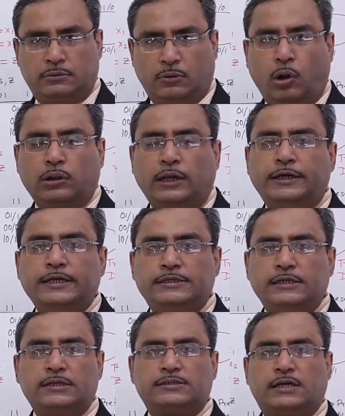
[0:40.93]
all the
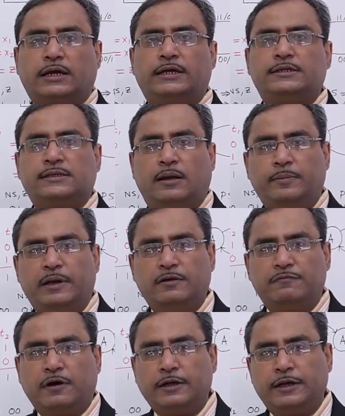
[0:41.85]
digital circuits can be
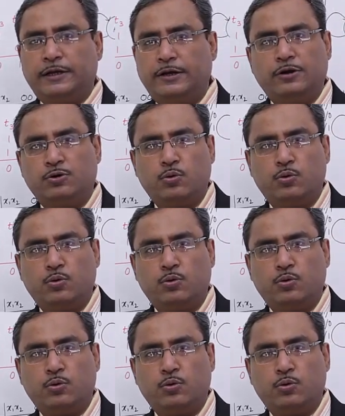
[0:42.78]
divided into